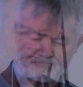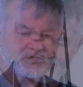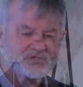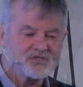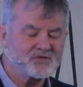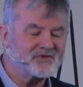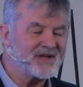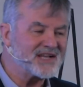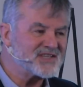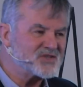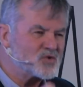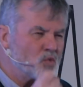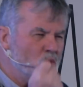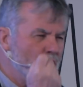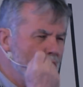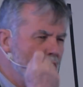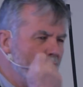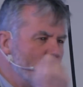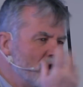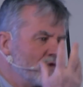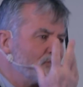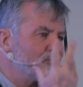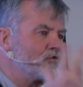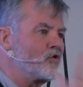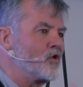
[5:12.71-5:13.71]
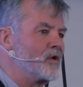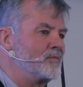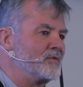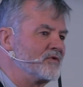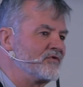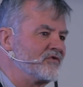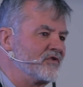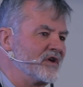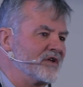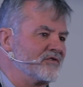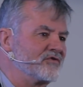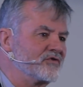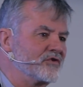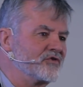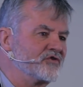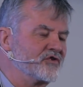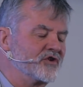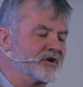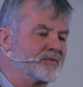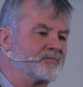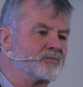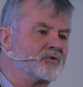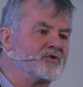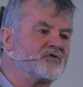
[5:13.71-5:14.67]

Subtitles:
So that's one form of censorship.